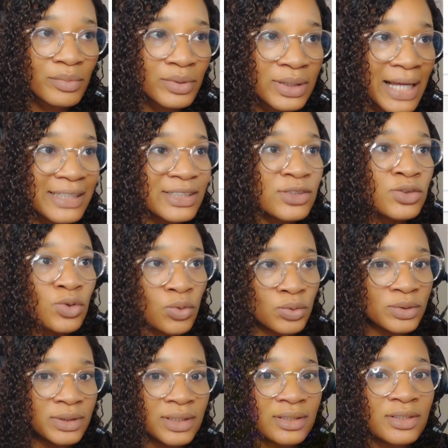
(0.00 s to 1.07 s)
that
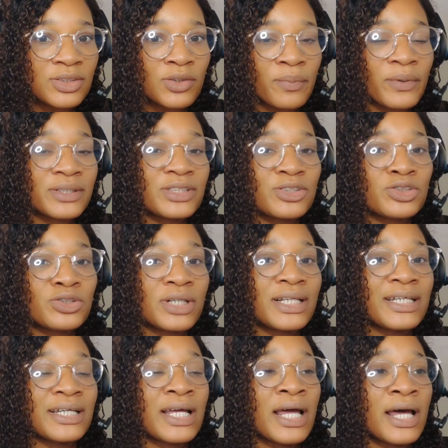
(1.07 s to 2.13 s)
zone, the support is
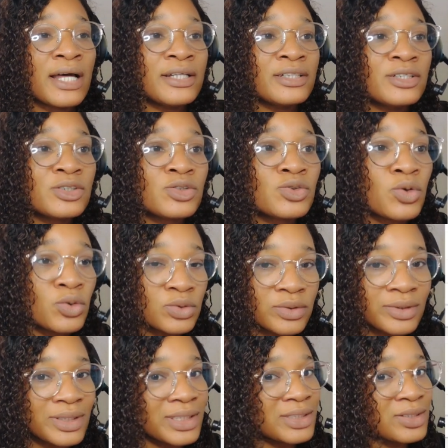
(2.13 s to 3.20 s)
usually the
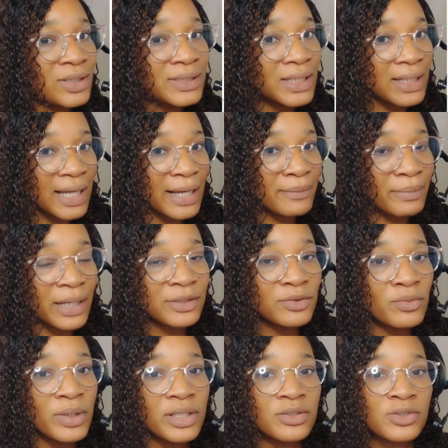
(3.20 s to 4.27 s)
zone. It's not a line, by the
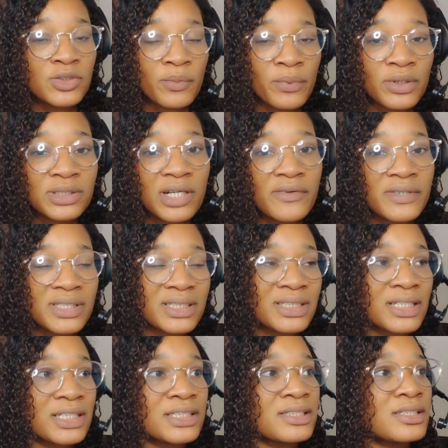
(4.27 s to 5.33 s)
way. The support and
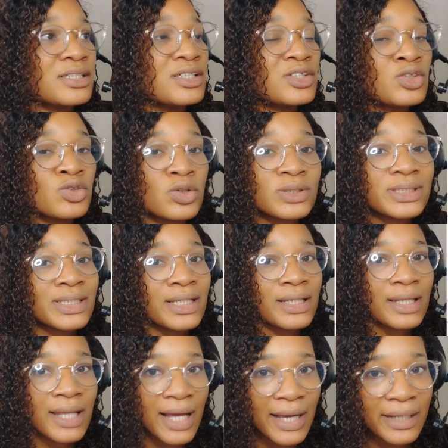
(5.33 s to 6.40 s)
resistance is not a
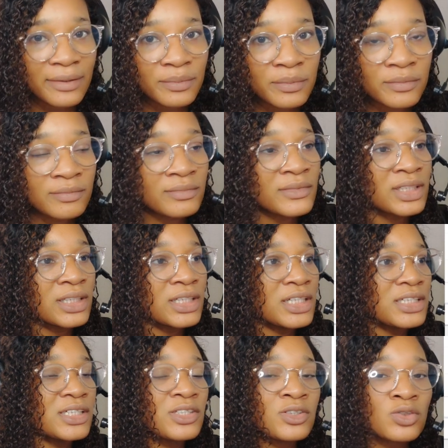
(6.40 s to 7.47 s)
line.
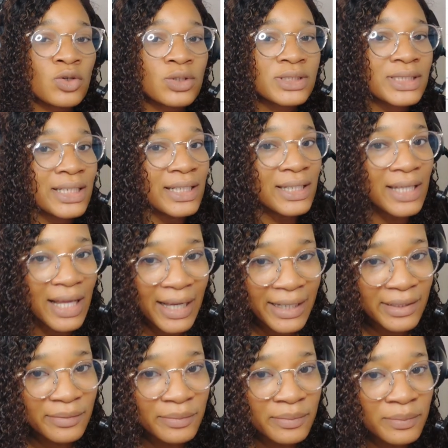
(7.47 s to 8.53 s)
It is not a
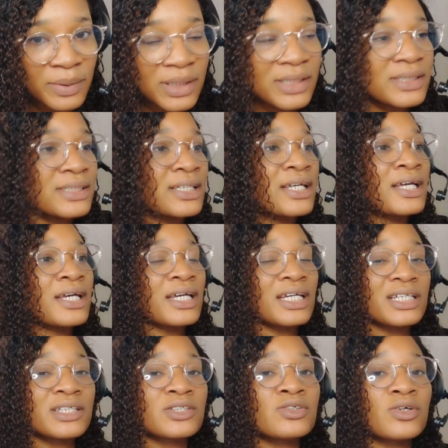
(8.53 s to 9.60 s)
line, please.
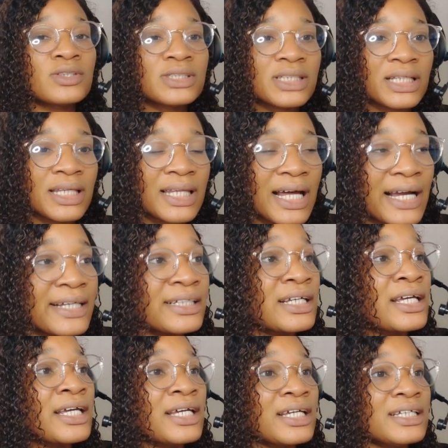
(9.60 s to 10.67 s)
It is not a
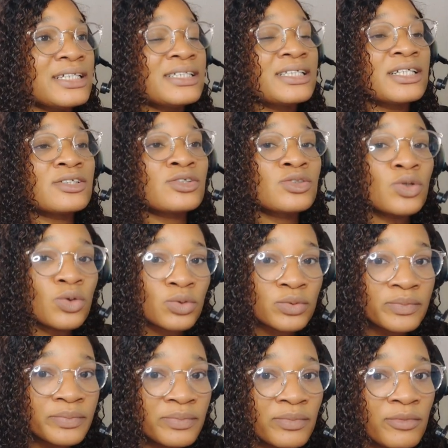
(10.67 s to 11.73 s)
line. It is a
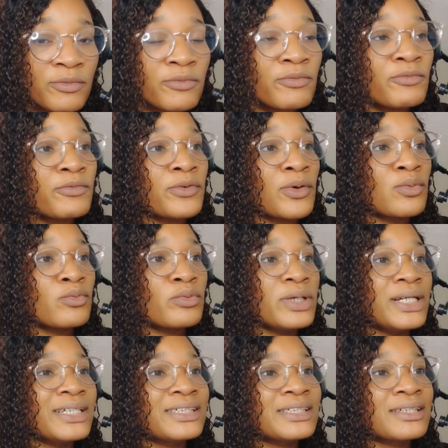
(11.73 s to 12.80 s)
zone from
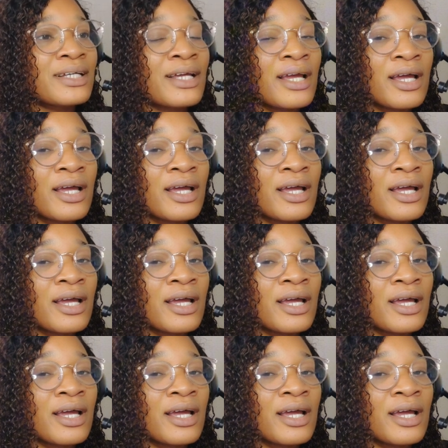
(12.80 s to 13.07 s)
which